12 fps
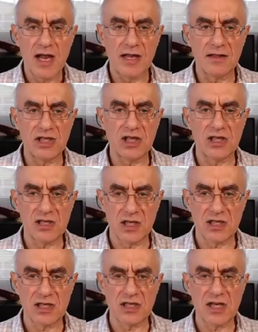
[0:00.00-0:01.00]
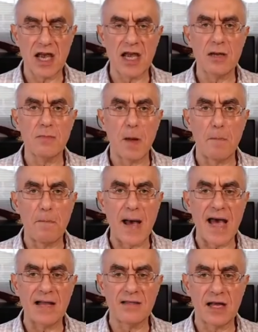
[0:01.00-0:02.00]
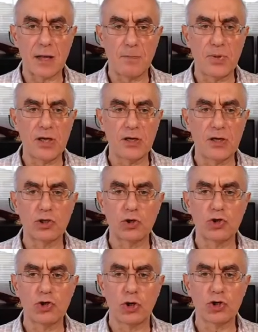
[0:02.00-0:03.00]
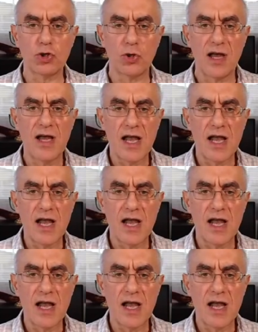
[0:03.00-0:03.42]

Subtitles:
And this is the same man that appeared to Joshua,